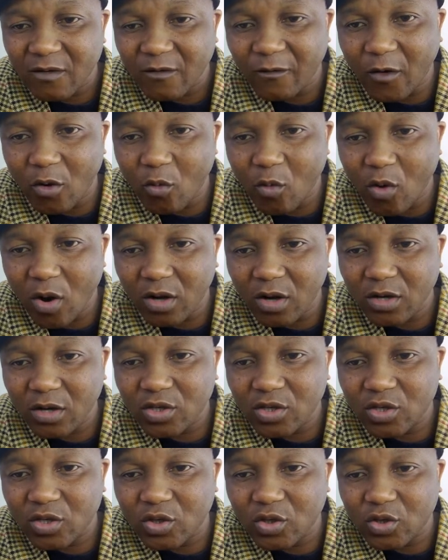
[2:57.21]
what?
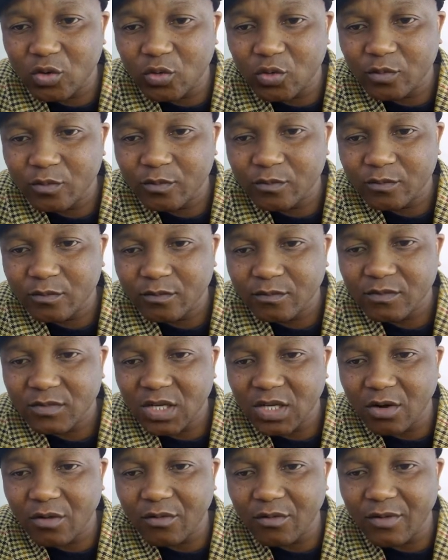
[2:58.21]
Q.
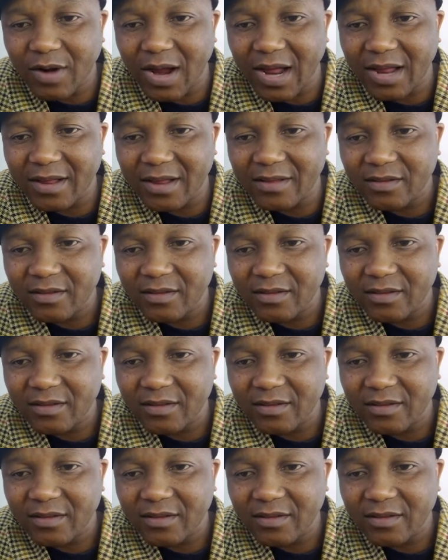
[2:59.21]
All right.